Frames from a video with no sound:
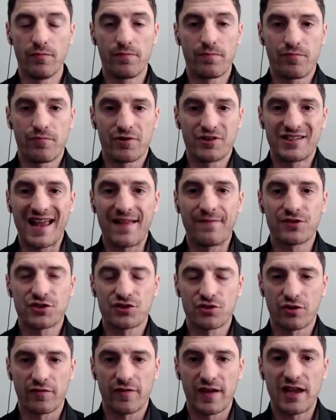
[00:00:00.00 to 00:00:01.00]

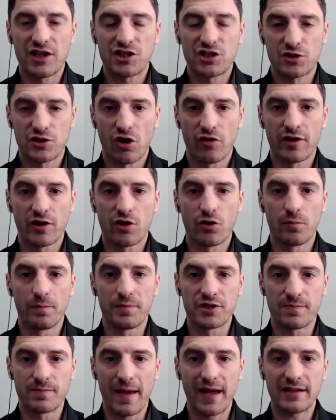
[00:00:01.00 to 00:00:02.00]
presents sort of a historical
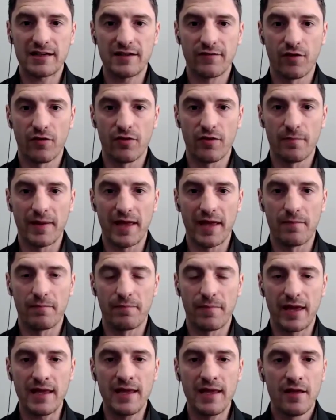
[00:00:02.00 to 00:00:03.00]
perspective on the
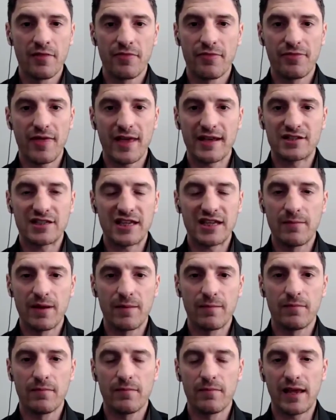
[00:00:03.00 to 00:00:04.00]
BNP, they
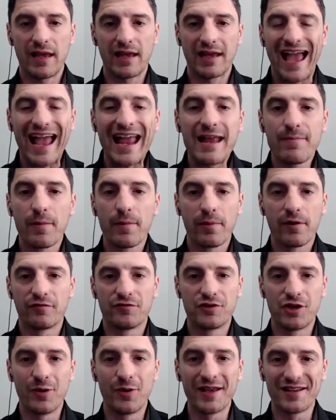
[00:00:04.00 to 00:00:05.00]
seem incapable
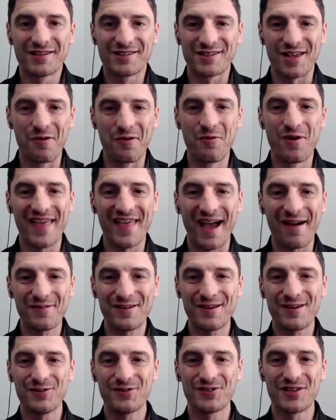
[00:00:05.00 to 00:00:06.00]
of doing so
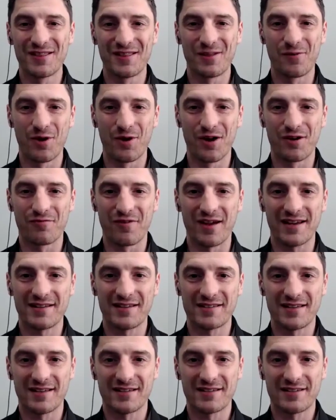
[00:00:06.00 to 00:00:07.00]
without using the word
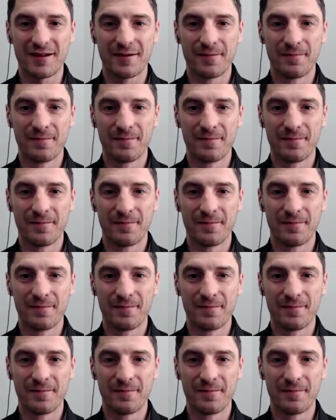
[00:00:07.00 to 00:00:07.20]
racist.